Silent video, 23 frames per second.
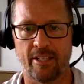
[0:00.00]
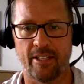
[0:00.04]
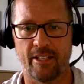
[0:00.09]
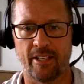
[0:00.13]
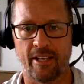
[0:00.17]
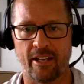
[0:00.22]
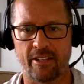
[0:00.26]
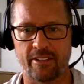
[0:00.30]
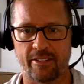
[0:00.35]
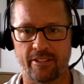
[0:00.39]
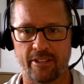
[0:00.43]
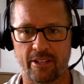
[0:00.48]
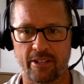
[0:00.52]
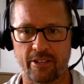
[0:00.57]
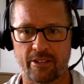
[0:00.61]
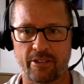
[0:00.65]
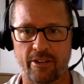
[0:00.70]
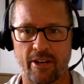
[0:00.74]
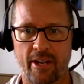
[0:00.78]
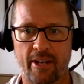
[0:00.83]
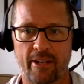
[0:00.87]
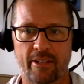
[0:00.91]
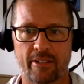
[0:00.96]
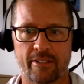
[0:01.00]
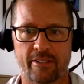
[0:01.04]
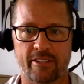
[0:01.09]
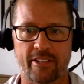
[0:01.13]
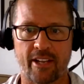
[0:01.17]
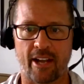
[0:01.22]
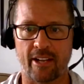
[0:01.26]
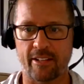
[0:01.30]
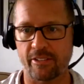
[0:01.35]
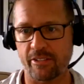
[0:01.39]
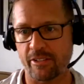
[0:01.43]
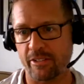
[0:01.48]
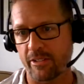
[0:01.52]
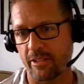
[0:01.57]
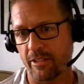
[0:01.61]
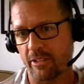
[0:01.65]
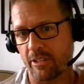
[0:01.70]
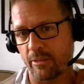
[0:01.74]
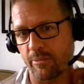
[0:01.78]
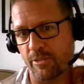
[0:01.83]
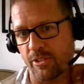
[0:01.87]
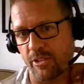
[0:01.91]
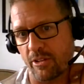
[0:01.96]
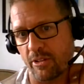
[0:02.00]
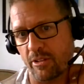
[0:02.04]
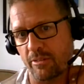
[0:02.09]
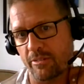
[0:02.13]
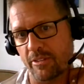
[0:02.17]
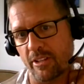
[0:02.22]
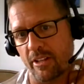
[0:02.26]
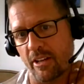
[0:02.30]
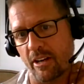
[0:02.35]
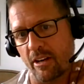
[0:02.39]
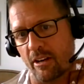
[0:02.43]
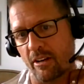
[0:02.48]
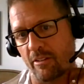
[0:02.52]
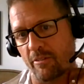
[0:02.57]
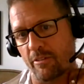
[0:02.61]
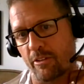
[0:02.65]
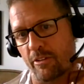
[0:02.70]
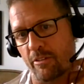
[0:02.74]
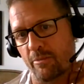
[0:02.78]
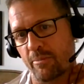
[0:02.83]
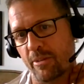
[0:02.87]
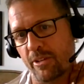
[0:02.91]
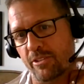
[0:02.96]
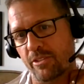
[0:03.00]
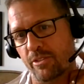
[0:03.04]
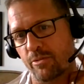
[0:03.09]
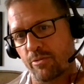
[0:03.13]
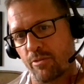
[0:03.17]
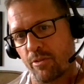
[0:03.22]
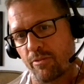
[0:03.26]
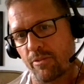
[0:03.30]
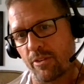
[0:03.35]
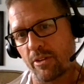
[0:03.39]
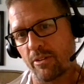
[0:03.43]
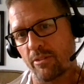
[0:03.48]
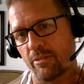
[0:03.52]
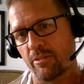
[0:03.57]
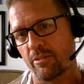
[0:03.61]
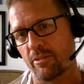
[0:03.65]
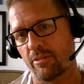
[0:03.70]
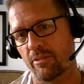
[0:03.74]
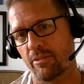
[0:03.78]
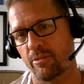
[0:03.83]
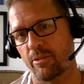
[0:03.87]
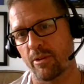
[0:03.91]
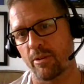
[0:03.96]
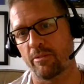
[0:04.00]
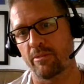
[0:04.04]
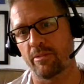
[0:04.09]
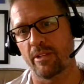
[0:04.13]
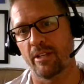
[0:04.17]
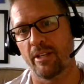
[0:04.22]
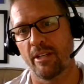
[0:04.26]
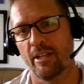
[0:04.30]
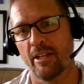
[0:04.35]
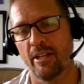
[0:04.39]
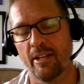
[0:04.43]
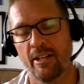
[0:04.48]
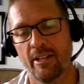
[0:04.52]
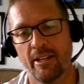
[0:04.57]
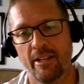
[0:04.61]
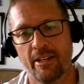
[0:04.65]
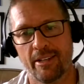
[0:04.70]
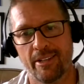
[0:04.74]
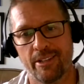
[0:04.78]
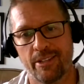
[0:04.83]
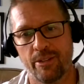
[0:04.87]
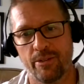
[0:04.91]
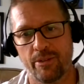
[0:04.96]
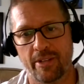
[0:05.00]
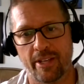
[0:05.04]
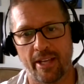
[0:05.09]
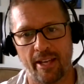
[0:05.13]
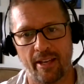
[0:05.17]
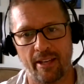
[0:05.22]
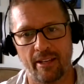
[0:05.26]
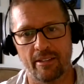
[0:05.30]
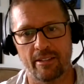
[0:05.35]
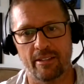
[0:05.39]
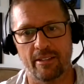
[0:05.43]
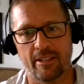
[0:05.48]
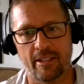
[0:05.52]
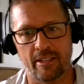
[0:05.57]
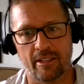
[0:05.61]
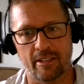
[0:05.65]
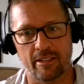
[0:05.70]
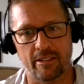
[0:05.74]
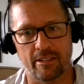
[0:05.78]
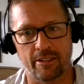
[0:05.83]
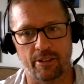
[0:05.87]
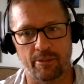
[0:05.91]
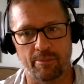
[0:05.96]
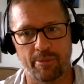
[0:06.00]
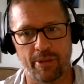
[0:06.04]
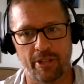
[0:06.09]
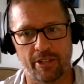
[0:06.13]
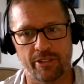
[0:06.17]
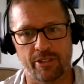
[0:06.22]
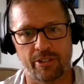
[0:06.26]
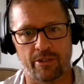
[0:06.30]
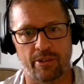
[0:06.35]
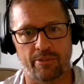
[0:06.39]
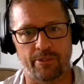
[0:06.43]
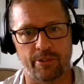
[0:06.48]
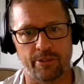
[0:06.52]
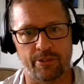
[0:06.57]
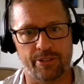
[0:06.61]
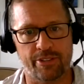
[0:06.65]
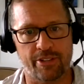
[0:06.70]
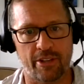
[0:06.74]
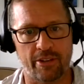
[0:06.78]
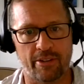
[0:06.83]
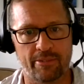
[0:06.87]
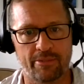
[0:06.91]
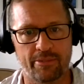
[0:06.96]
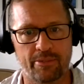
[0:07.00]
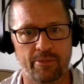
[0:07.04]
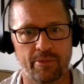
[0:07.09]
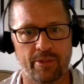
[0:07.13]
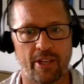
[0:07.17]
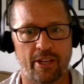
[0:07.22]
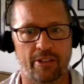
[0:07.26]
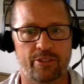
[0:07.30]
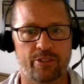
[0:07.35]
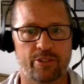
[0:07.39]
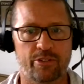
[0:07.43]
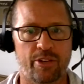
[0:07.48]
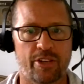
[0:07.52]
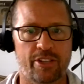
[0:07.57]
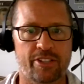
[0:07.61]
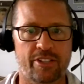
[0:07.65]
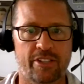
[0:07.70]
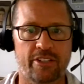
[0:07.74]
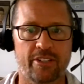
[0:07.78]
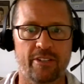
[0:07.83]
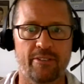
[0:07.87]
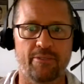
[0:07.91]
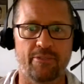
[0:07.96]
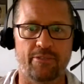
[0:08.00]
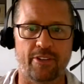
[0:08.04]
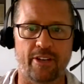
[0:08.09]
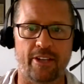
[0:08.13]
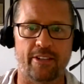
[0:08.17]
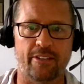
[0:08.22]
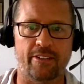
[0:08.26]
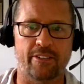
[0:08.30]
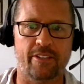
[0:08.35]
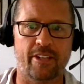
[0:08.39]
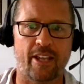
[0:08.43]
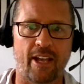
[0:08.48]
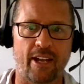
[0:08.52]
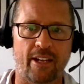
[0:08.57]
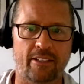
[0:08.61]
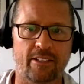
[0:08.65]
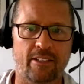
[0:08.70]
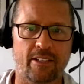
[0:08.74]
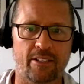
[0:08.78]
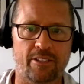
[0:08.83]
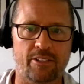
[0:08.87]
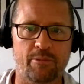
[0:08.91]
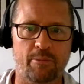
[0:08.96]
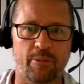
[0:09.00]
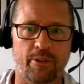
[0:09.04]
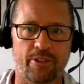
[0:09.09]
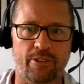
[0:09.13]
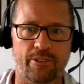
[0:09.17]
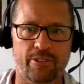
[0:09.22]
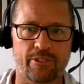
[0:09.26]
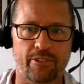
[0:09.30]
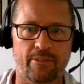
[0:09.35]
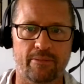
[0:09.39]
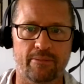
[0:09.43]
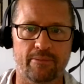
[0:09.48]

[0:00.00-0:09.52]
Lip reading: As Nick Craig and Scott Snook observed in the Harvard Business Review, quote, you can't get a clear picture of yourself without trusted friends acting as mirrors.